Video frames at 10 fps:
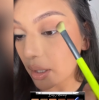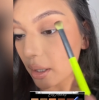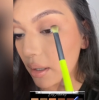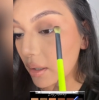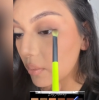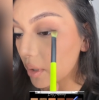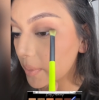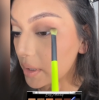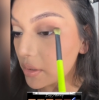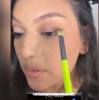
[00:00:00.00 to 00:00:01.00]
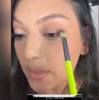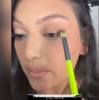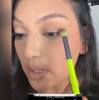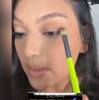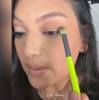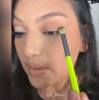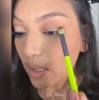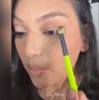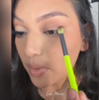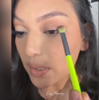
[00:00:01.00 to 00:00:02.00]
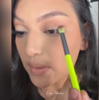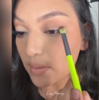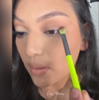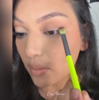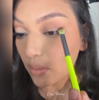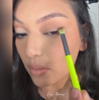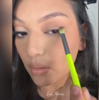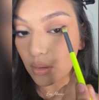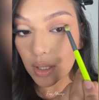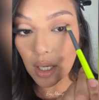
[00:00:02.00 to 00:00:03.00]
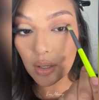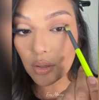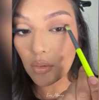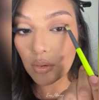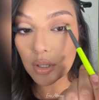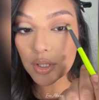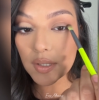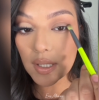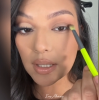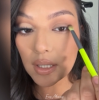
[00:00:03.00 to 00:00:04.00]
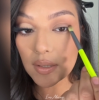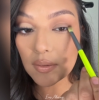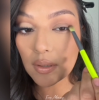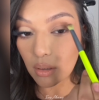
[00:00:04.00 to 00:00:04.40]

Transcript: And what I'm going to do is I'm going to stamp this on the outer corner just like this.